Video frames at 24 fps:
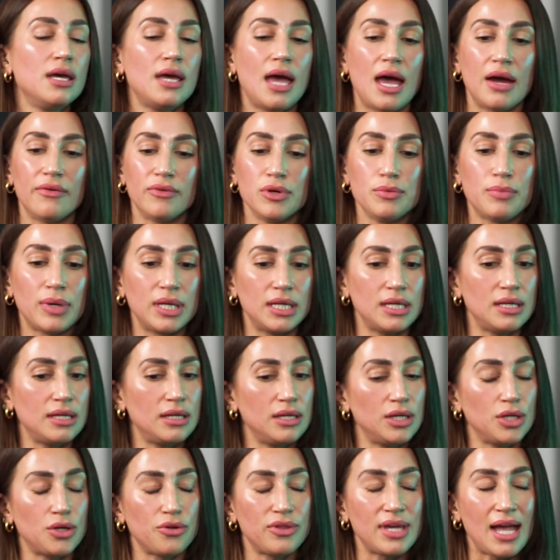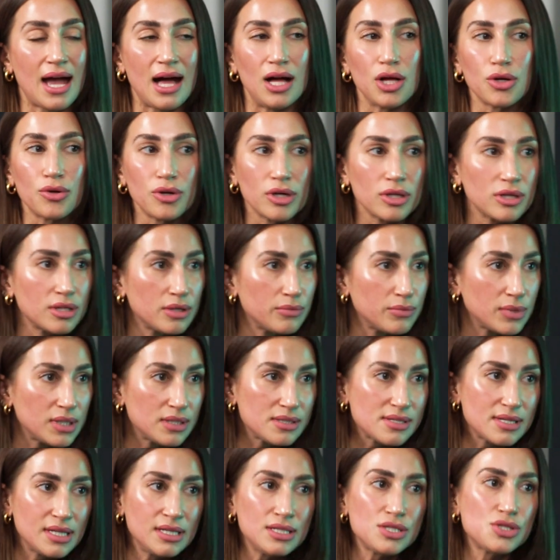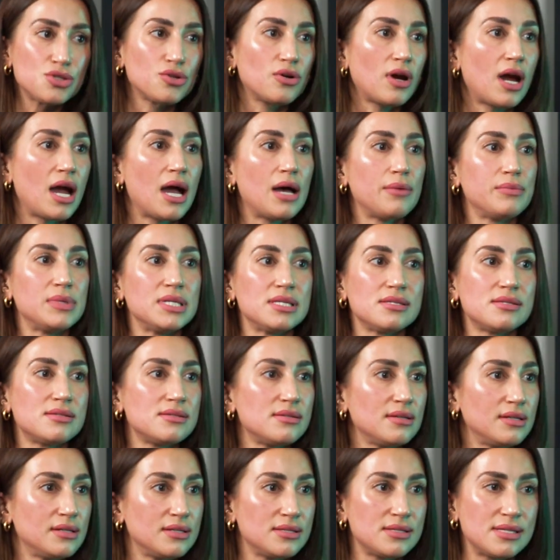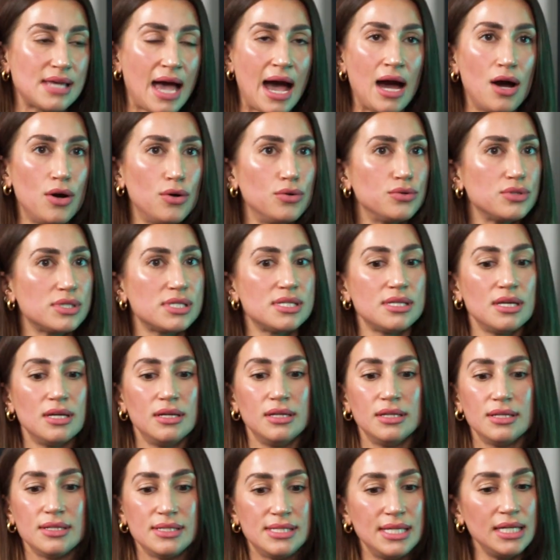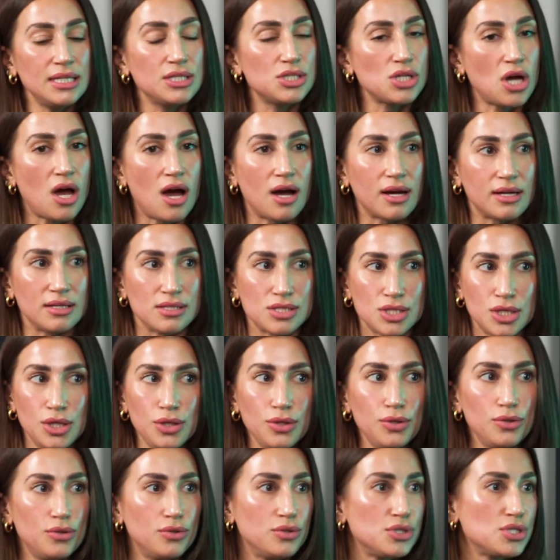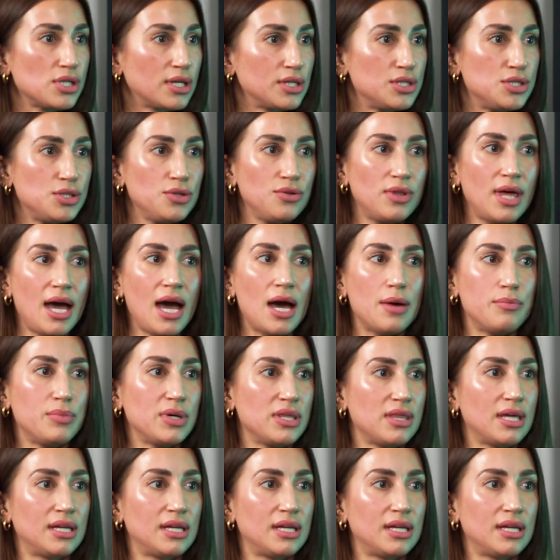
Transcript: Everybody, the algorithm and Instagram is out. TikTok is huge, do that. But